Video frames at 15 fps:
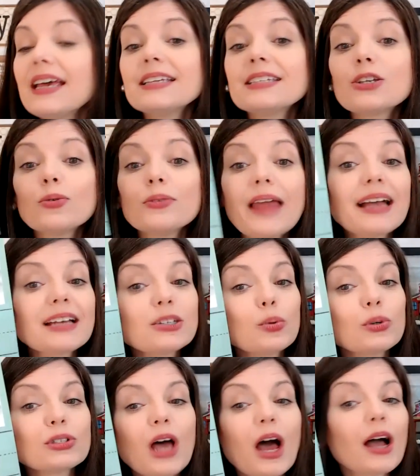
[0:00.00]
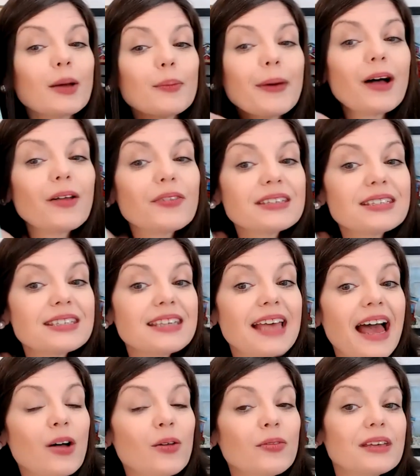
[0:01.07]
So next we'll talk about the
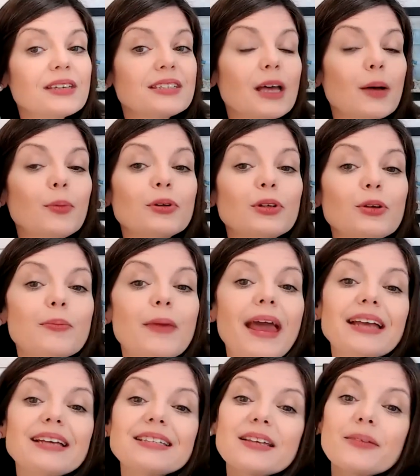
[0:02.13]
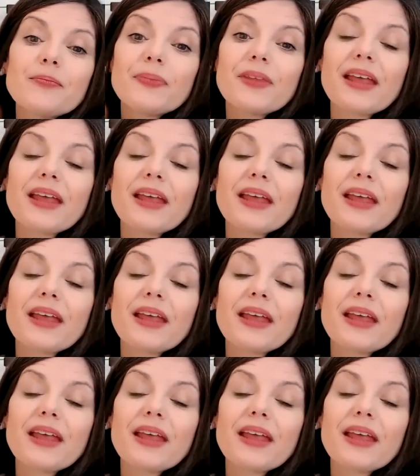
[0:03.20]
sound that W makes.